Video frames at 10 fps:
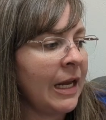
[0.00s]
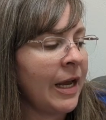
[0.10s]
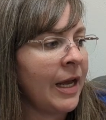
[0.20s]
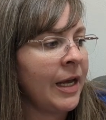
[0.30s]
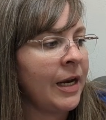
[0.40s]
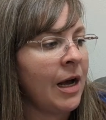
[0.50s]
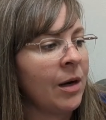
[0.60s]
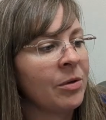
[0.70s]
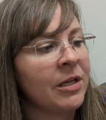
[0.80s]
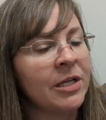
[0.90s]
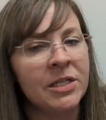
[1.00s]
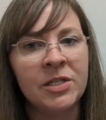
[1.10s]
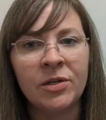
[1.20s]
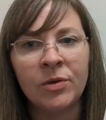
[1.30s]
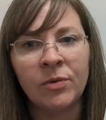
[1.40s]
and I'll probably
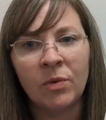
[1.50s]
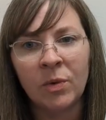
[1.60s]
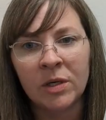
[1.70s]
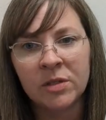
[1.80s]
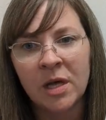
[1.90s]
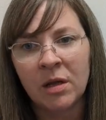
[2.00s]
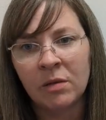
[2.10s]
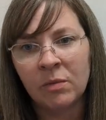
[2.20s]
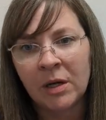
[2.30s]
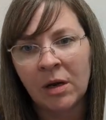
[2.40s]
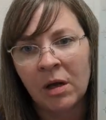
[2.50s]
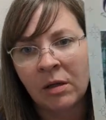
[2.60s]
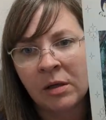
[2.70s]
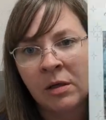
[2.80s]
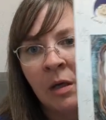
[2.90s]
do the words all one
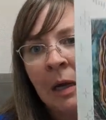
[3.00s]
color.